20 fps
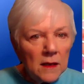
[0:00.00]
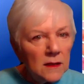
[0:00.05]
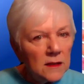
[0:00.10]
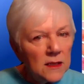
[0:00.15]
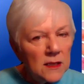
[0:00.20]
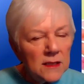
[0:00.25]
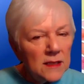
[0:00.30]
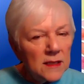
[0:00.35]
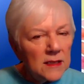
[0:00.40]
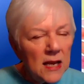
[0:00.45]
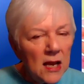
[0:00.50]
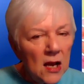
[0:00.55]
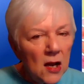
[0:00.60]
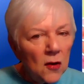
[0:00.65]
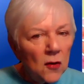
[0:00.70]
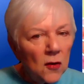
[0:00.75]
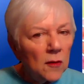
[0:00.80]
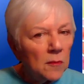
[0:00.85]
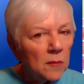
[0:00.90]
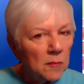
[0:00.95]
Just
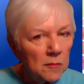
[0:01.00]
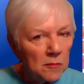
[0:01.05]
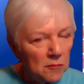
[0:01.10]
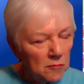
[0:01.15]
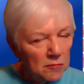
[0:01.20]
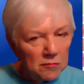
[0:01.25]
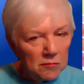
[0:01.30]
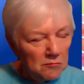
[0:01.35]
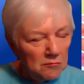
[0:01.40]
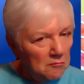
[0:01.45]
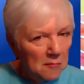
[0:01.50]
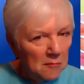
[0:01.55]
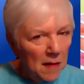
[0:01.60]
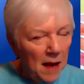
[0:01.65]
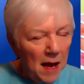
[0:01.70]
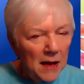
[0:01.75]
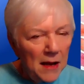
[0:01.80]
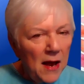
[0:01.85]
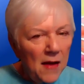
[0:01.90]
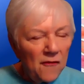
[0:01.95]
tell her
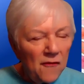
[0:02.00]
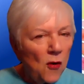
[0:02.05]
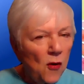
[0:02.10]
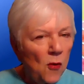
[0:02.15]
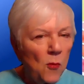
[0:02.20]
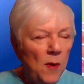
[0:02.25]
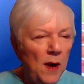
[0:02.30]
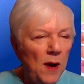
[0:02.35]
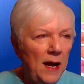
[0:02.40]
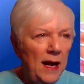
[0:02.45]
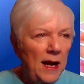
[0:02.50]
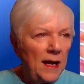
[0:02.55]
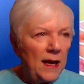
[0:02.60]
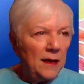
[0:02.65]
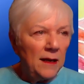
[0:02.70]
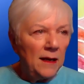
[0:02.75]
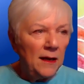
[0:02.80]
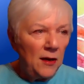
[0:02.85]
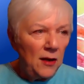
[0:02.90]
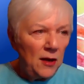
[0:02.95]
enough already.
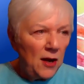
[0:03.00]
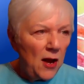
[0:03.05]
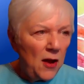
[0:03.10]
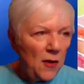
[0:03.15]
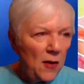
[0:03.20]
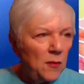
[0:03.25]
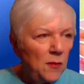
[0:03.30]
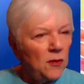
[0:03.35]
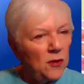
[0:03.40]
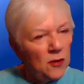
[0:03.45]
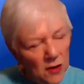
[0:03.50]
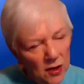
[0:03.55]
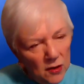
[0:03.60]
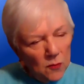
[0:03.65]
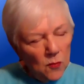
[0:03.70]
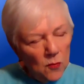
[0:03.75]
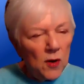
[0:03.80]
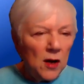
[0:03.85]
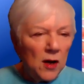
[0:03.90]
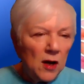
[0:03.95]
You know, you
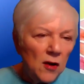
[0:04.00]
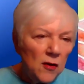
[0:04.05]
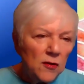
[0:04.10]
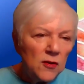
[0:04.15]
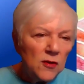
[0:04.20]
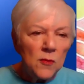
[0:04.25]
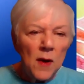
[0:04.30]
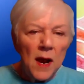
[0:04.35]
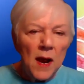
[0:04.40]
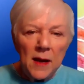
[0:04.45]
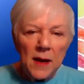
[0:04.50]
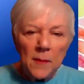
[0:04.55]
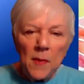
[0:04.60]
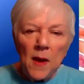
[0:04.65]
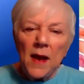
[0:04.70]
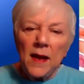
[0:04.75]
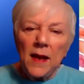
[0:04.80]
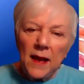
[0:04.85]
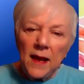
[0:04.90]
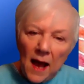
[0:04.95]
didn't want to learn to ride a
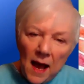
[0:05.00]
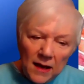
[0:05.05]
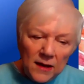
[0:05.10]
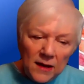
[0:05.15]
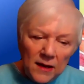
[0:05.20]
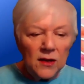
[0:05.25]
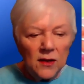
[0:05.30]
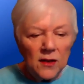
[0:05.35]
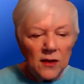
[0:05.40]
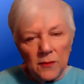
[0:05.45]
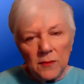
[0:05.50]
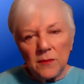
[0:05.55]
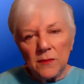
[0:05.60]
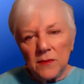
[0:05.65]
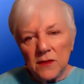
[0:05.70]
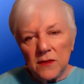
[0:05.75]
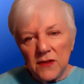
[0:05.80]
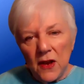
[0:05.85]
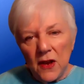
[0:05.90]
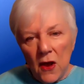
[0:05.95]
bike. I do.
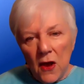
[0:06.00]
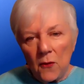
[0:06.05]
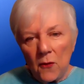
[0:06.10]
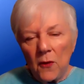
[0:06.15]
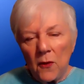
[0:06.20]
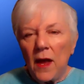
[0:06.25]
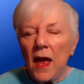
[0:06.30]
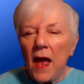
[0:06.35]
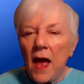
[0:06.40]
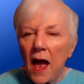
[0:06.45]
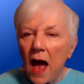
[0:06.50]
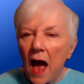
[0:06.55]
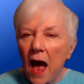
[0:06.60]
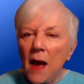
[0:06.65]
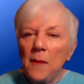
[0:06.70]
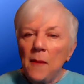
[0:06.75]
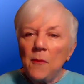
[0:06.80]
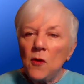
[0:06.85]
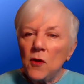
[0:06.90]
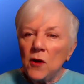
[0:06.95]
So
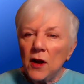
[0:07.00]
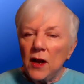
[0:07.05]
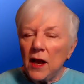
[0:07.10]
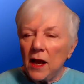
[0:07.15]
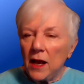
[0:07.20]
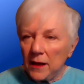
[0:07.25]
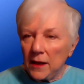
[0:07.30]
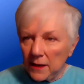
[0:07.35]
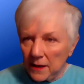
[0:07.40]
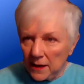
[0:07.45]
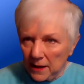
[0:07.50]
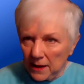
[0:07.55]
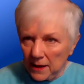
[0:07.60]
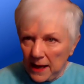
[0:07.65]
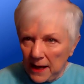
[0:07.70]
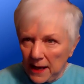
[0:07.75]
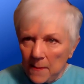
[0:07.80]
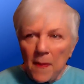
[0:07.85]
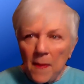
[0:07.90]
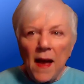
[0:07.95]
I'm going to
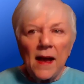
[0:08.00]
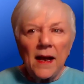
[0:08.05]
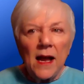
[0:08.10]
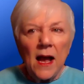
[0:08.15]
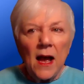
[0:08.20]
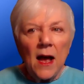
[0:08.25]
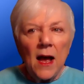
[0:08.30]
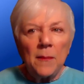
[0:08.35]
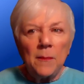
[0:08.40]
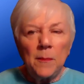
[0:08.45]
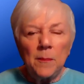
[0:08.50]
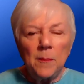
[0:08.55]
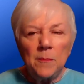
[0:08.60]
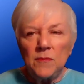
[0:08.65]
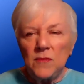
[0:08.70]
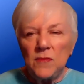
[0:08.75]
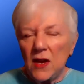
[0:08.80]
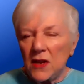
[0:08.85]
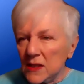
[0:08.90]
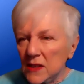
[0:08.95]
get back up,
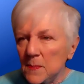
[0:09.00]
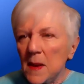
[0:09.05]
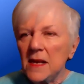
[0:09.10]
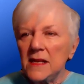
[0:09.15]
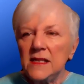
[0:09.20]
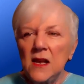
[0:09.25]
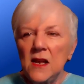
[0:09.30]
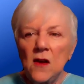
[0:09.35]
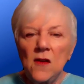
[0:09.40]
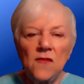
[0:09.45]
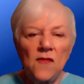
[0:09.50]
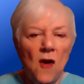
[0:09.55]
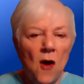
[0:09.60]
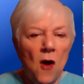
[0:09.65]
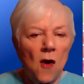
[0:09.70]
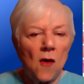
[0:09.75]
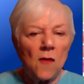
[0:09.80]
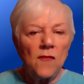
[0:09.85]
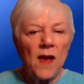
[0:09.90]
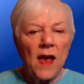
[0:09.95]
dust myself
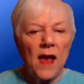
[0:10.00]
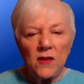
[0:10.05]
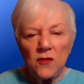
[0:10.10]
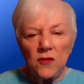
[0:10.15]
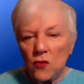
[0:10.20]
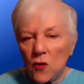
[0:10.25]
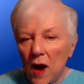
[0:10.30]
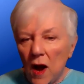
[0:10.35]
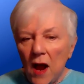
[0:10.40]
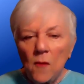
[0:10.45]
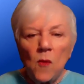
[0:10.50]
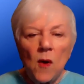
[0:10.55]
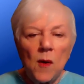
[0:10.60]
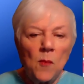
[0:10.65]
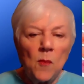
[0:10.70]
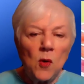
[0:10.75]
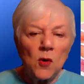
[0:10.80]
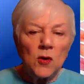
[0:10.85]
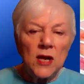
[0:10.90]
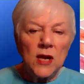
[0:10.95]
off, and try
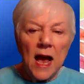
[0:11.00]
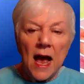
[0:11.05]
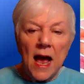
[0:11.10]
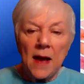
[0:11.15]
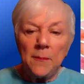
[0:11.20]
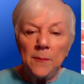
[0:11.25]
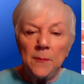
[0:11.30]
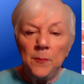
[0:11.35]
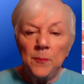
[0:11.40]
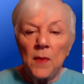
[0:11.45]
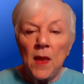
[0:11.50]
one more time.